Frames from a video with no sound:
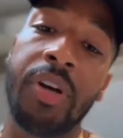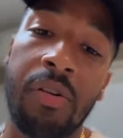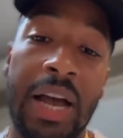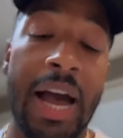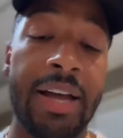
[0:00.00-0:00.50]
The
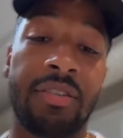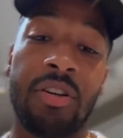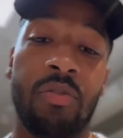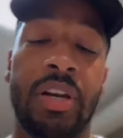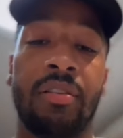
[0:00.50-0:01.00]
real guys
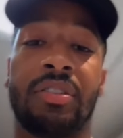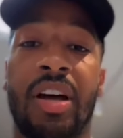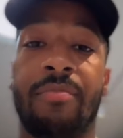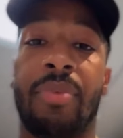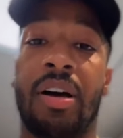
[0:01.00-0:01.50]
know what I'm
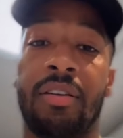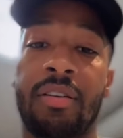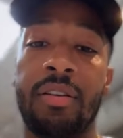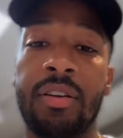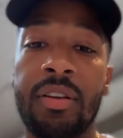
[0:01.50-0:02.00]
talking
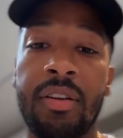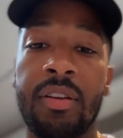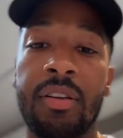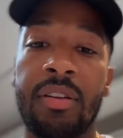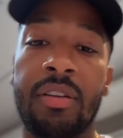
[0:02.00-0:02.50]
about.
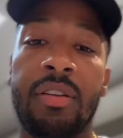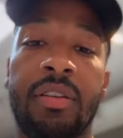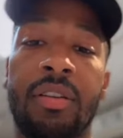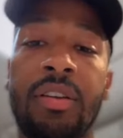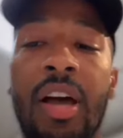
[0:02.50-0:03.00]

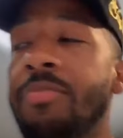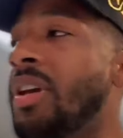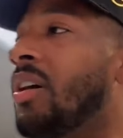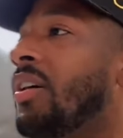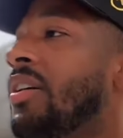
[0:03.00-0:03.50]
Y'all
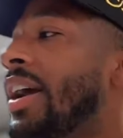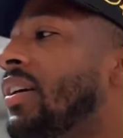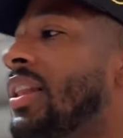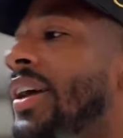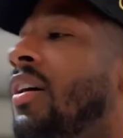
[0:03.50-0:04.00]
be on here
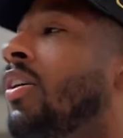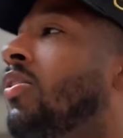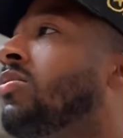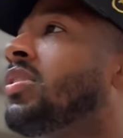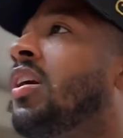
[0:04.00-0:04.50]
acting like
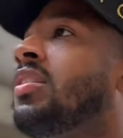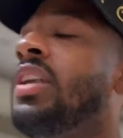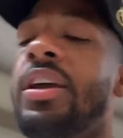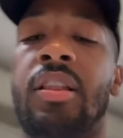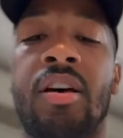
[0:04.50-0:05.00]
hoes all
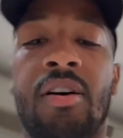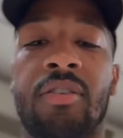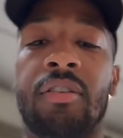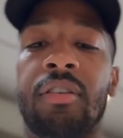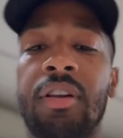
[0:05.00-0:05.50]
day
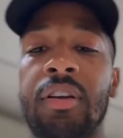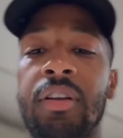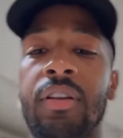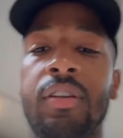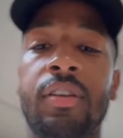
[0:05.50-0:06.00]
long.
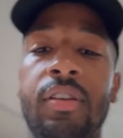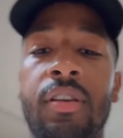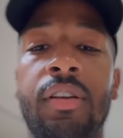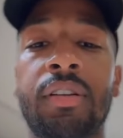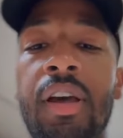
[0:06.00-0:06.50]

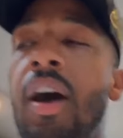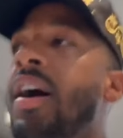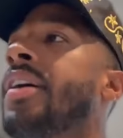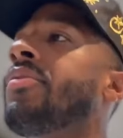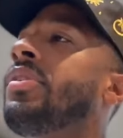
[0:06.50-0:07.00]

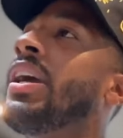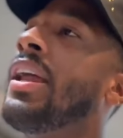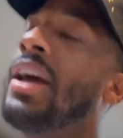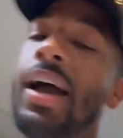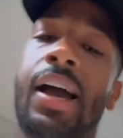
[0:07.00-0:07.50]
Nah,
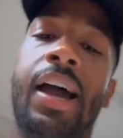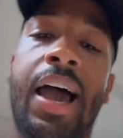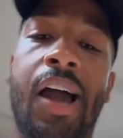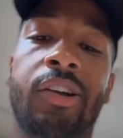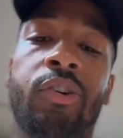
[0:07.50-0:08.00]

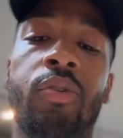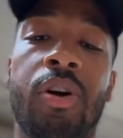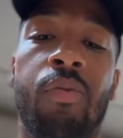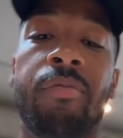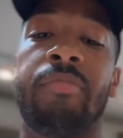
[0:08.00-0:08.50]
I
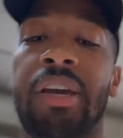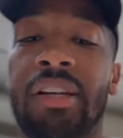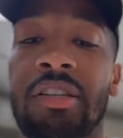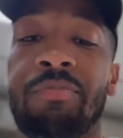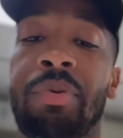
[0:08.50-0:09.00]
grew up where
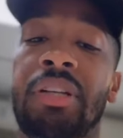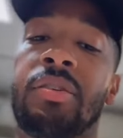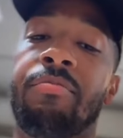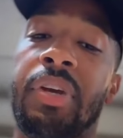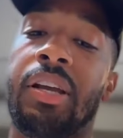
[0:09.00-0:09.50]
men
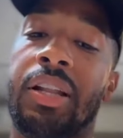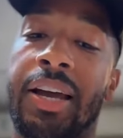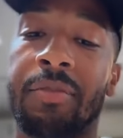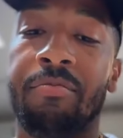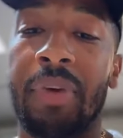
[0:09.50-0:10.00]
speak to
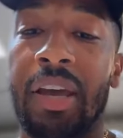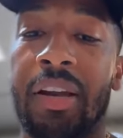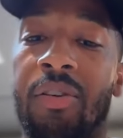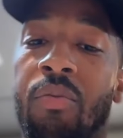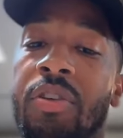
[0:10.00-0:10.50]
men like
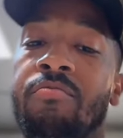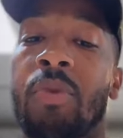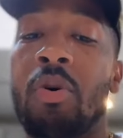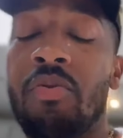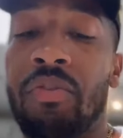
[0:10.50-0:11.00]
men and we
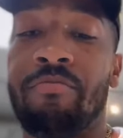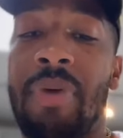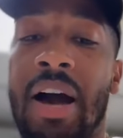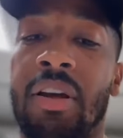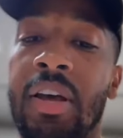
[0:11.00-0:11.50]
move
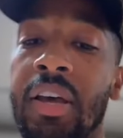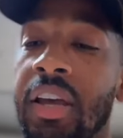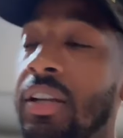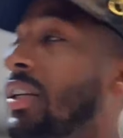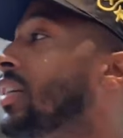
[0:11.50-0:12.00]
about.
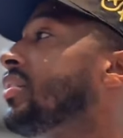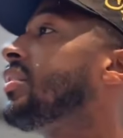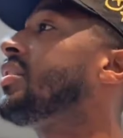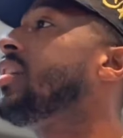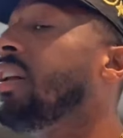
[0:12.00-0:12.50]
And
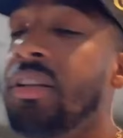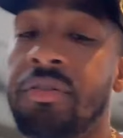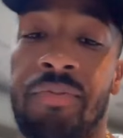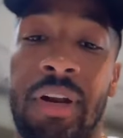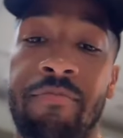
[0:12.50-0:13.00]
niggas will
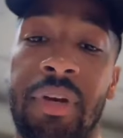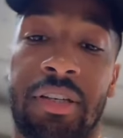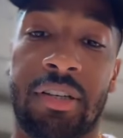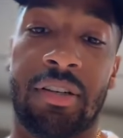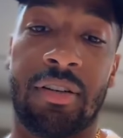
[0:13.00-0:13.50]
kill us for the
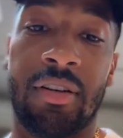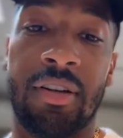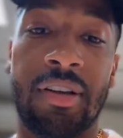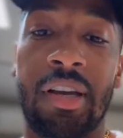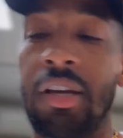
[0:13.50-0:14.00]
mission.
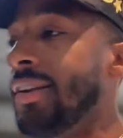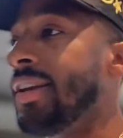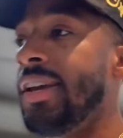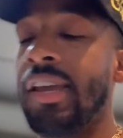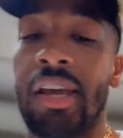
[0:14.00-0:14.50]

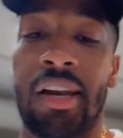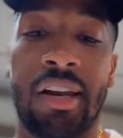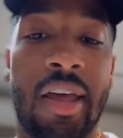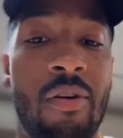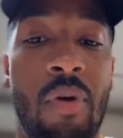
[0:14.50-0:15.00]
Anything get
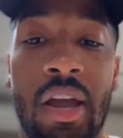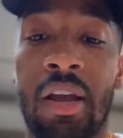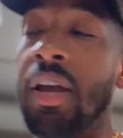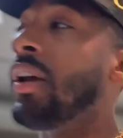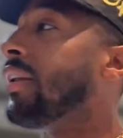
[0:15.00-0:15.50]
in their
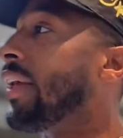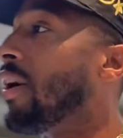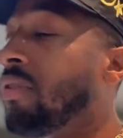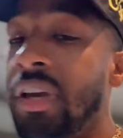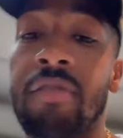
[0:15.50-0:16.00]
way,
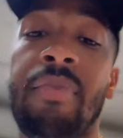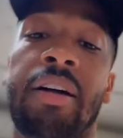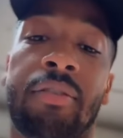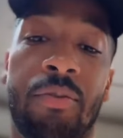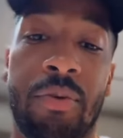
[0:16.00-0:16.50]
they gonna get
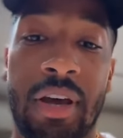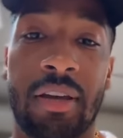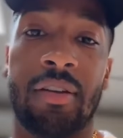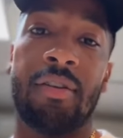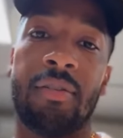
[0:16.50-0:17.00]
them out the
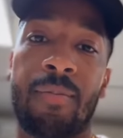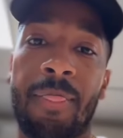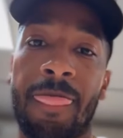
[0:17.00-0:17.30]
way.